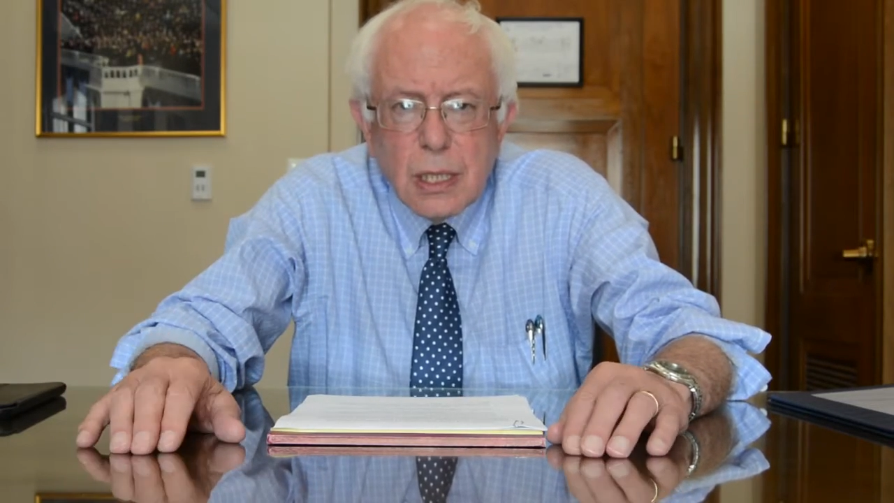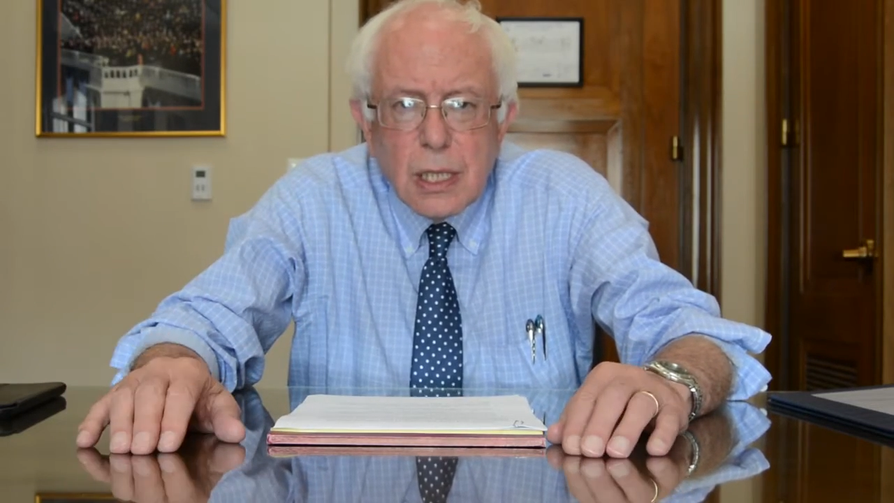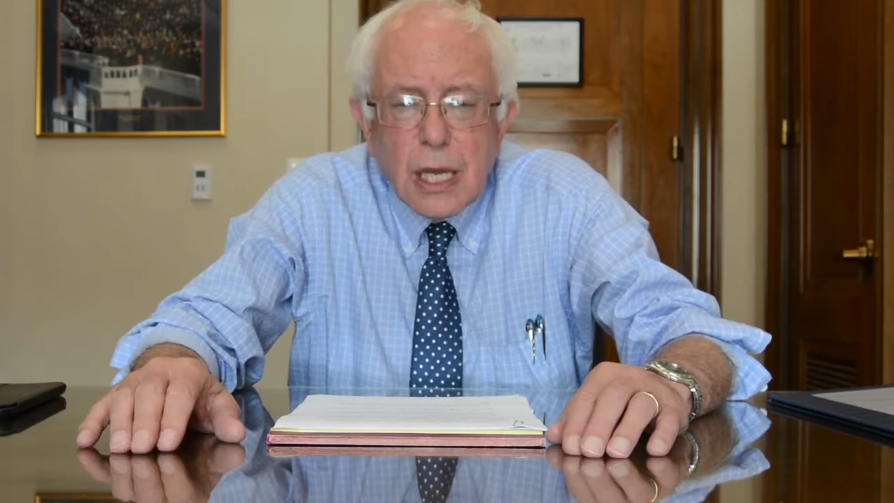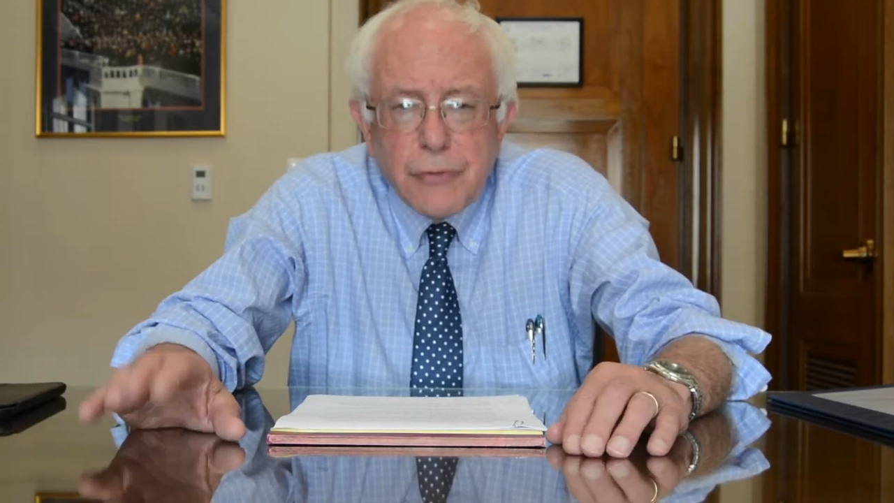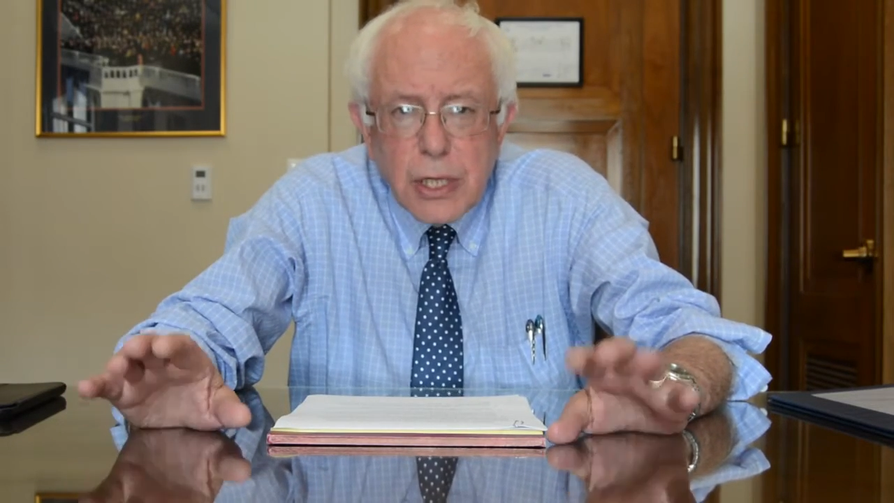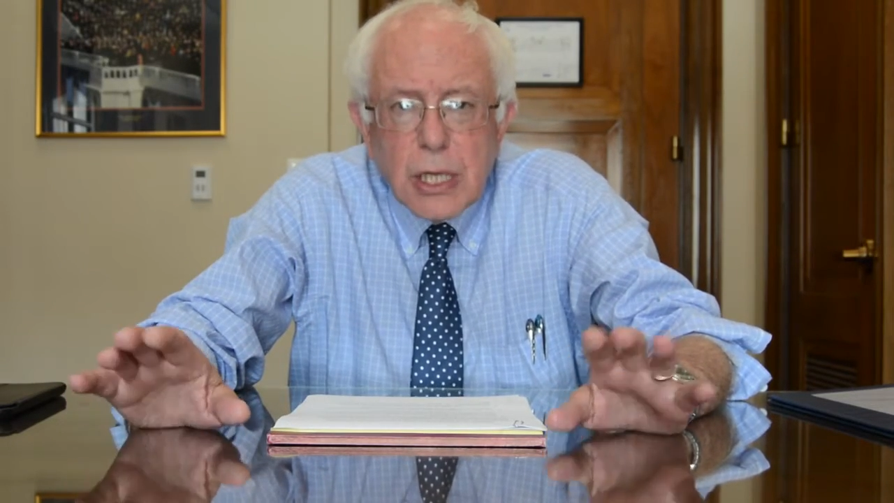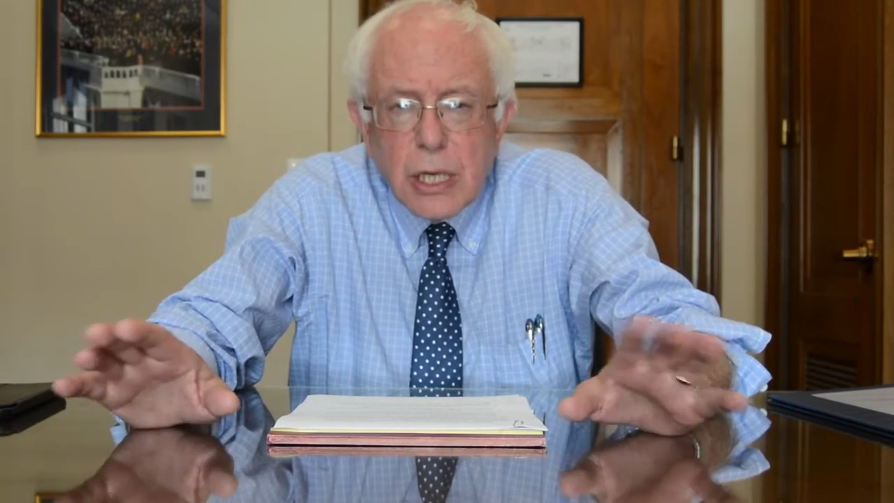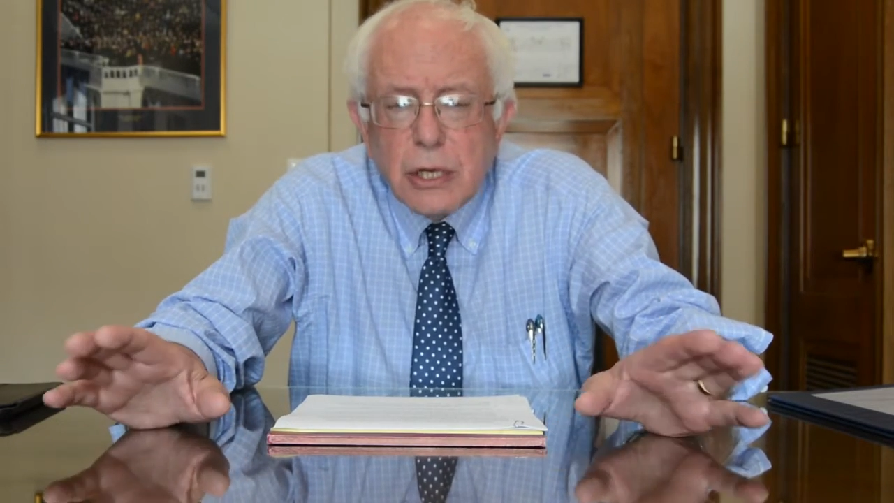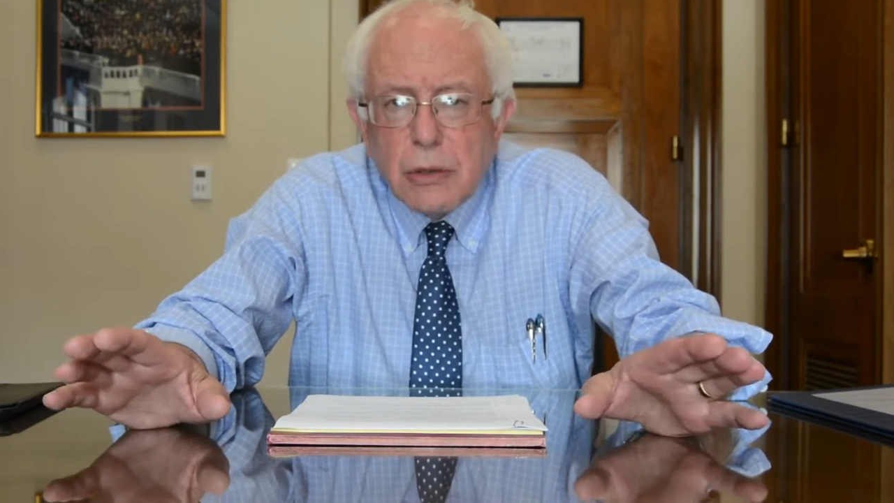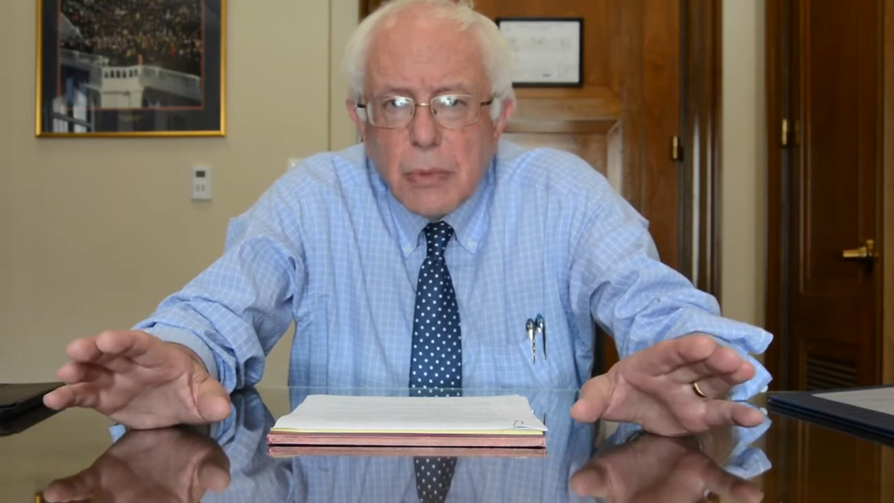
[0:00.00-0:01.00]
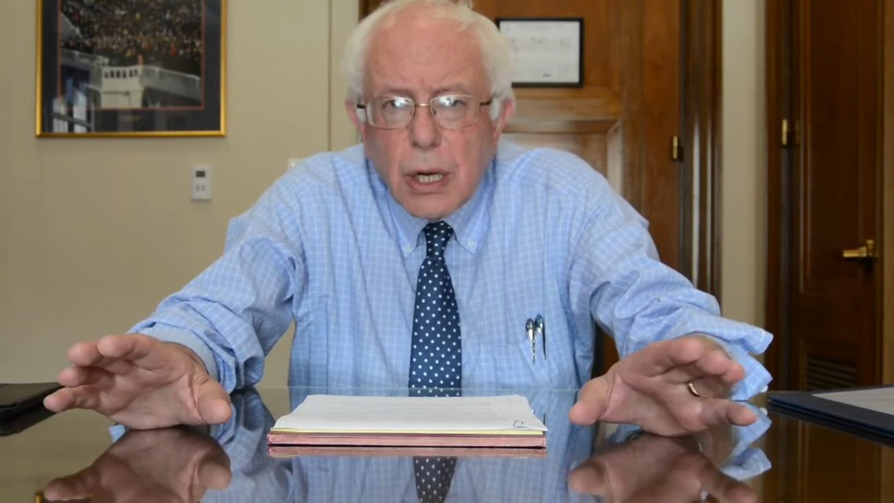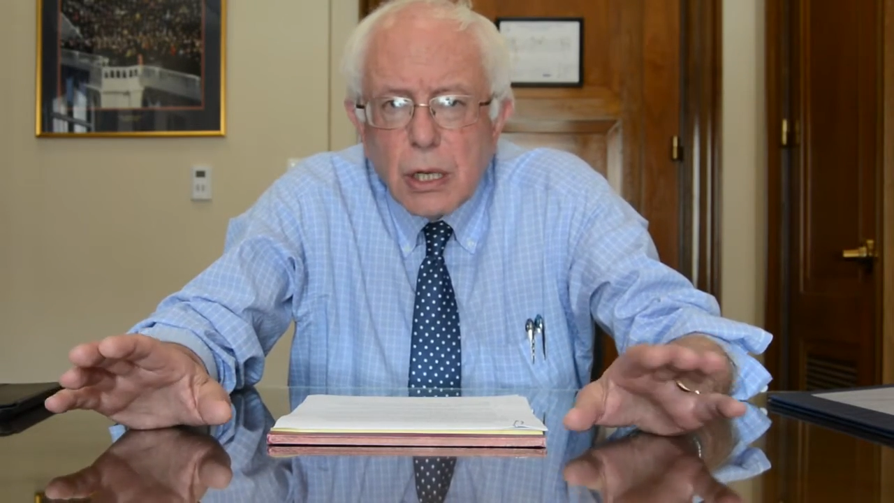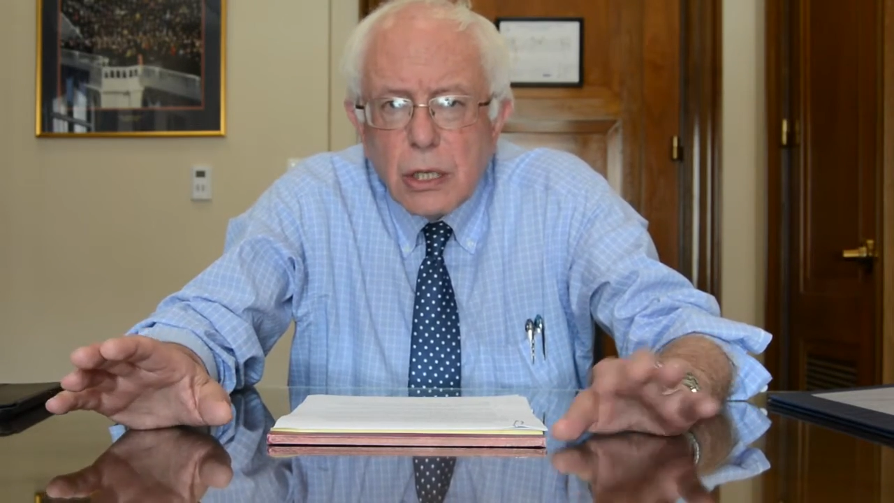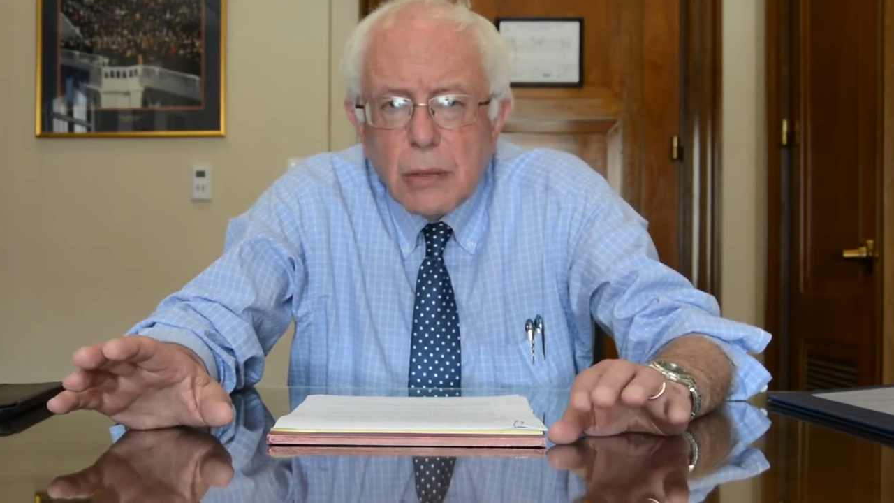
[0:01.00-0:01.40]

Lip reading: to every kid in America,